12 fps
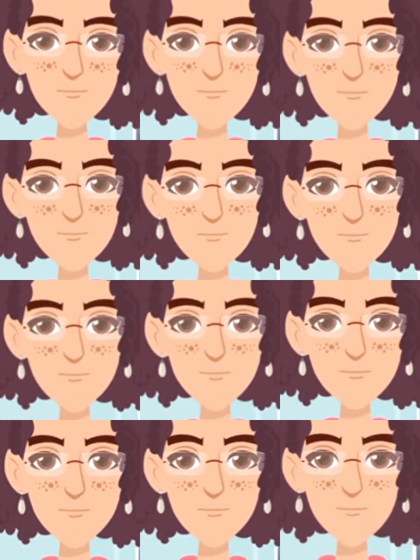Push,
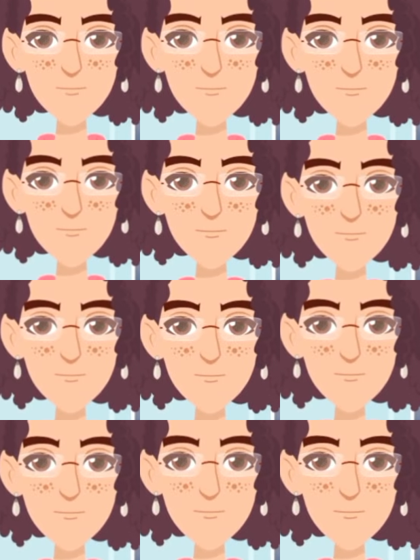pull,
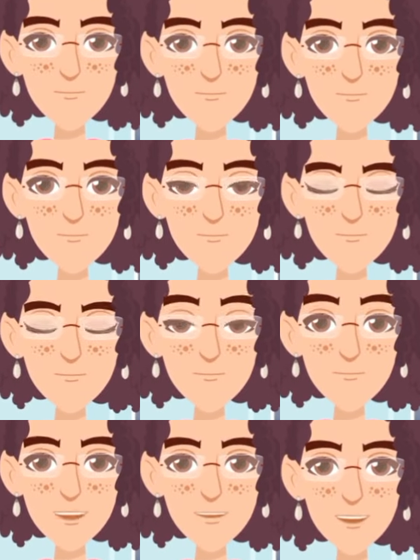go.
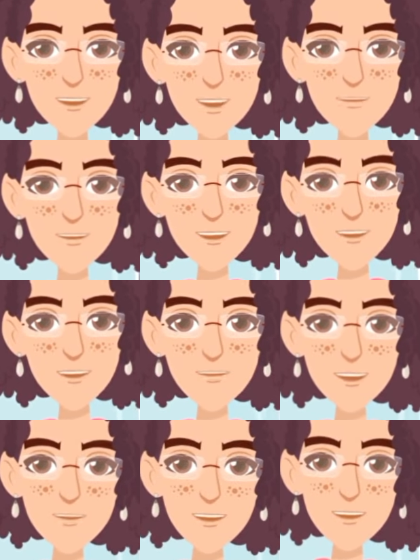Ready for another one,
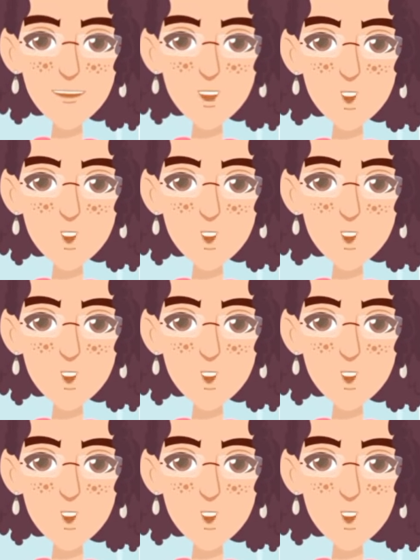Alex?